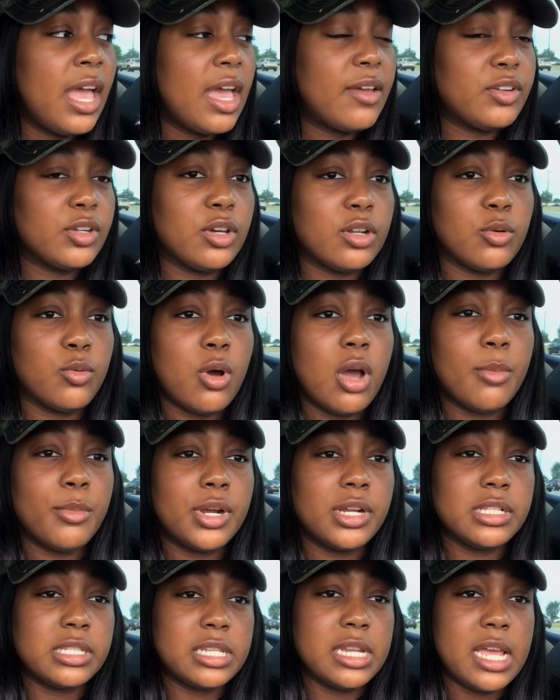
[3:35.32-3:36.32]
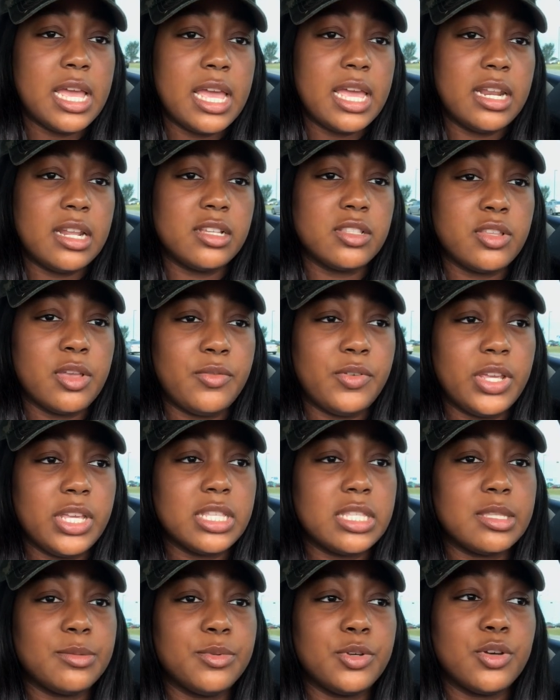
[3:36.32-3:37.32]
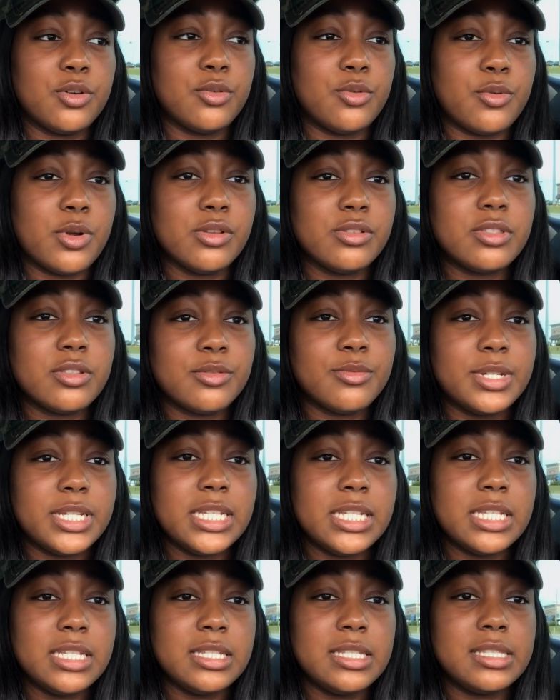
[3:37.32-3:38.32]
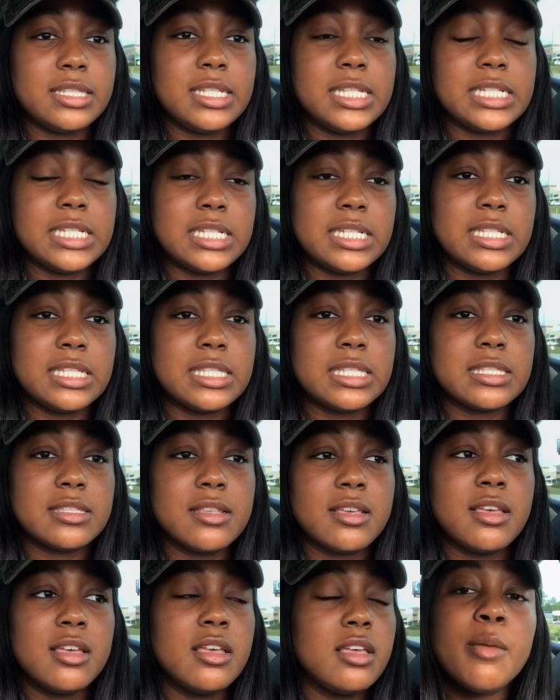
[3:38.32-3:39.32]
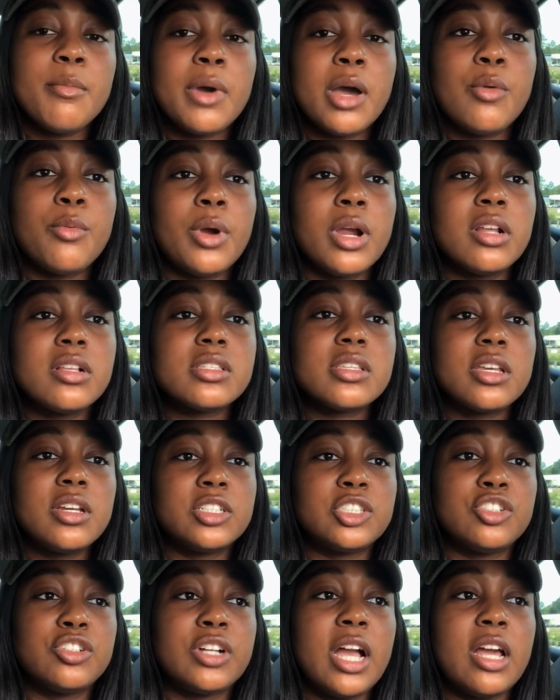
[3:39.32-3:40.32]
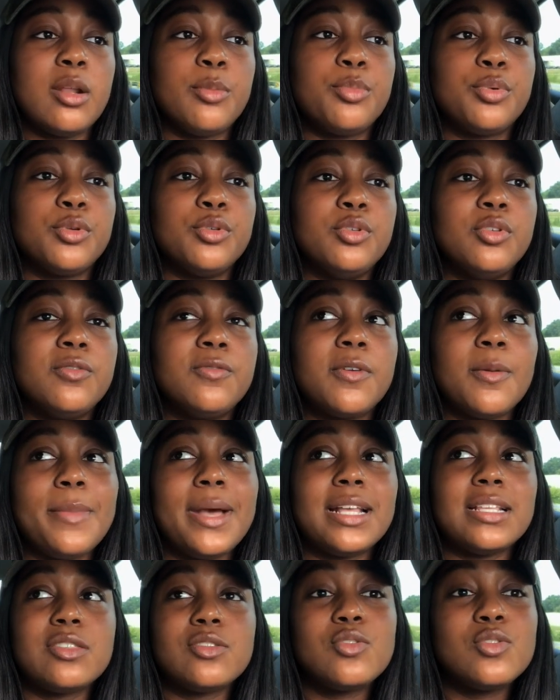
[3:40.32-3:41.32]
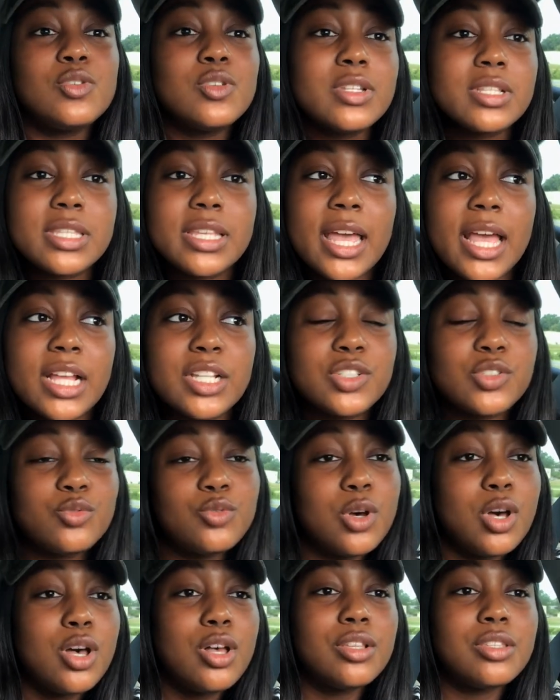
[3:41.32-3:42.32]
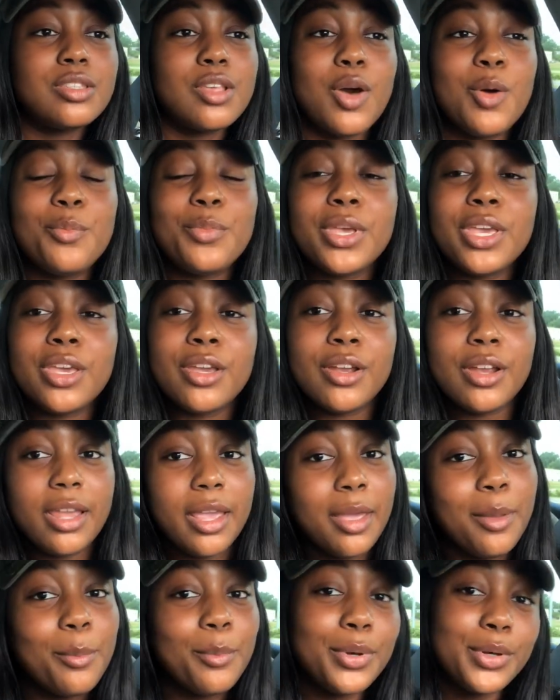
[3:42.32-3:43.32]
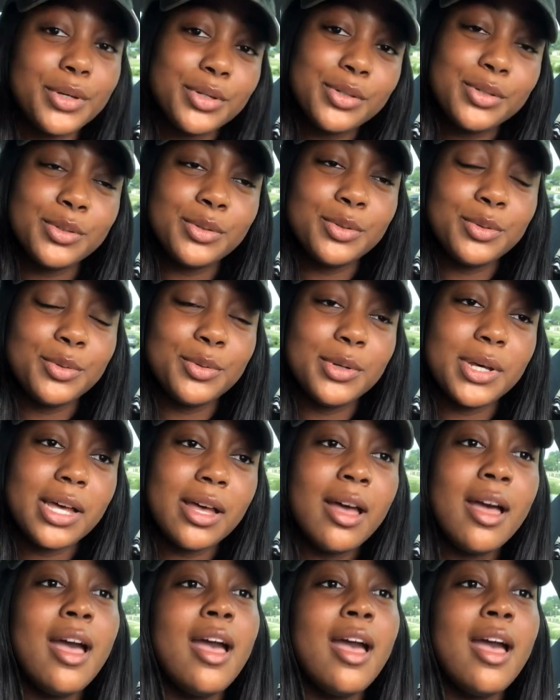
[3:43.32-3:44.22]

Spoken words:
I have to go to Walmart today, and I also have to get some groceries. And my work schedule got approved for my school schedule. So period, poo.